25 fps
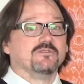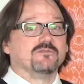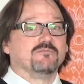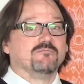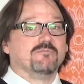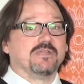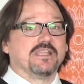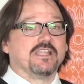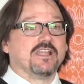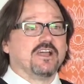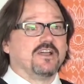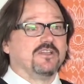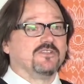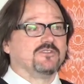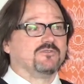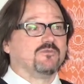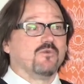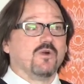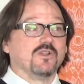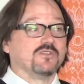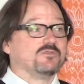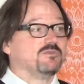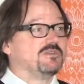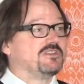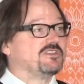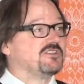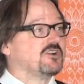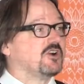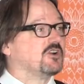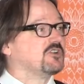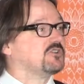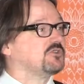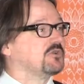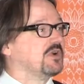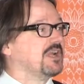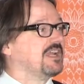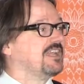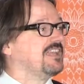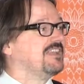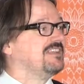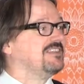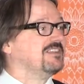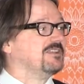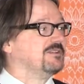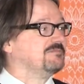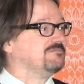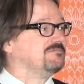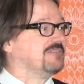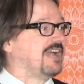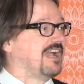because once we start
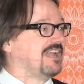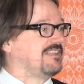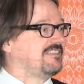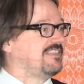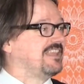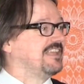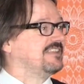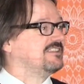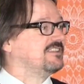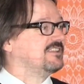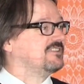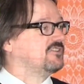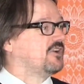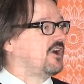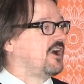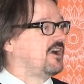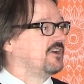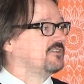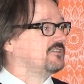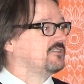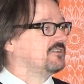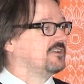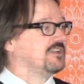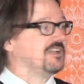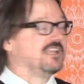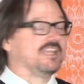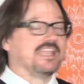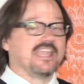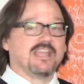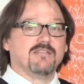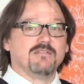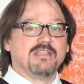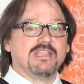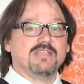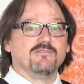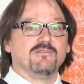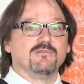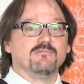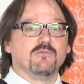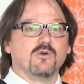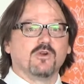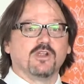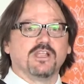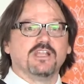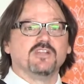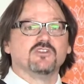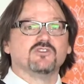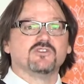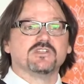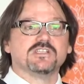drinking, I think the talks are going to get even more
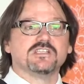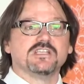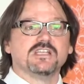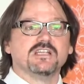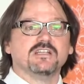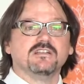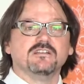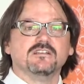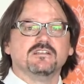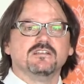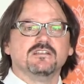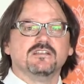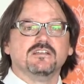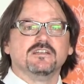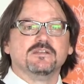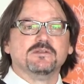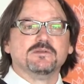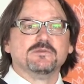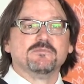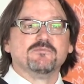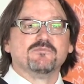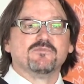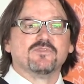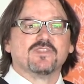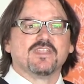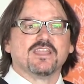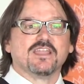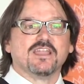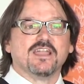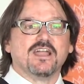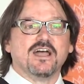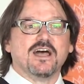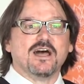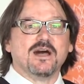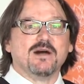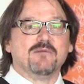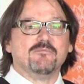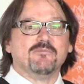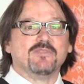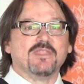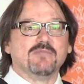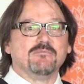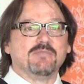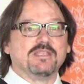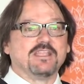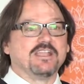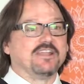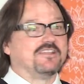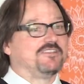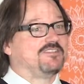interesting.
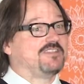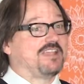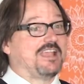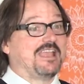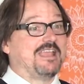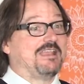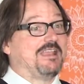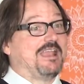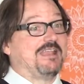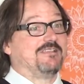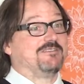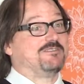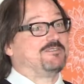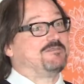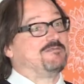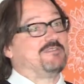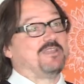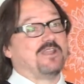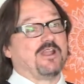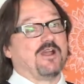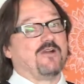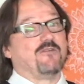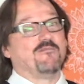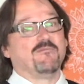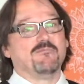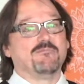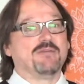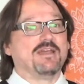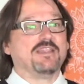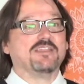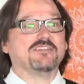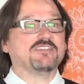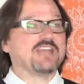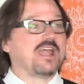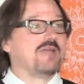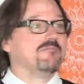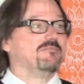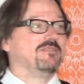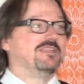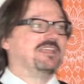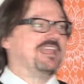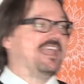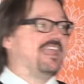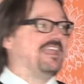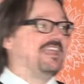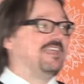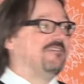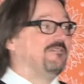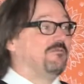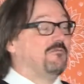Because, you know, by the time
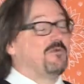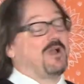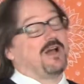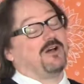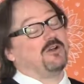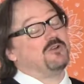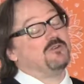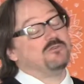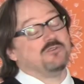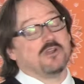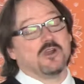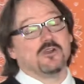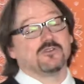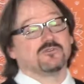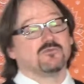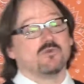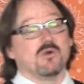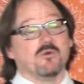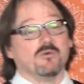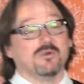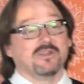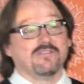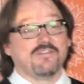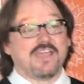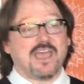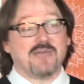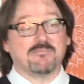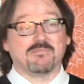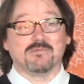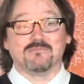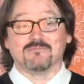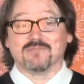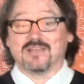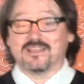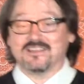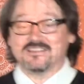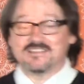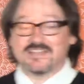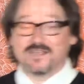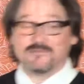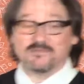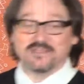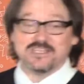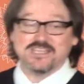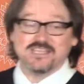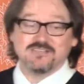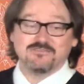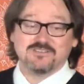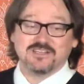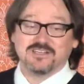well, who knows what would have happened by the time the
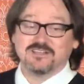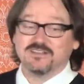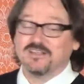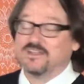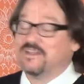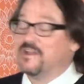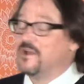evening